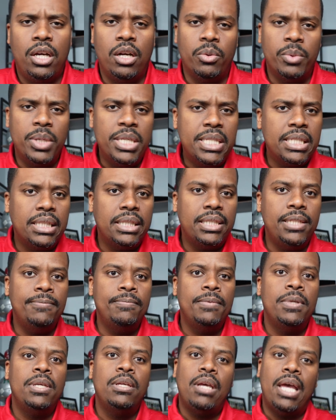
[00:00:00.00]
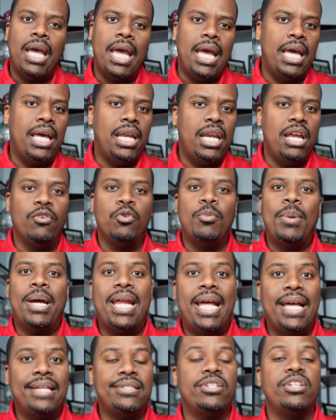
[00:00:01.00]
recently, and
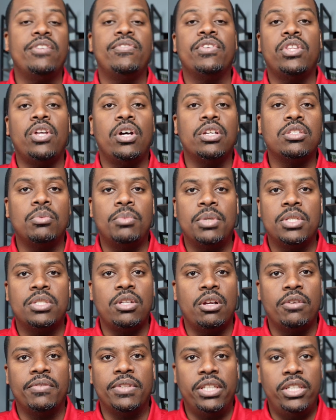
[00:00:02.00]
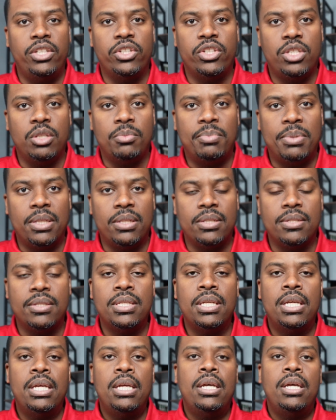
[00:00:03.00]
everybody has a different thoughts on what servant leadership is.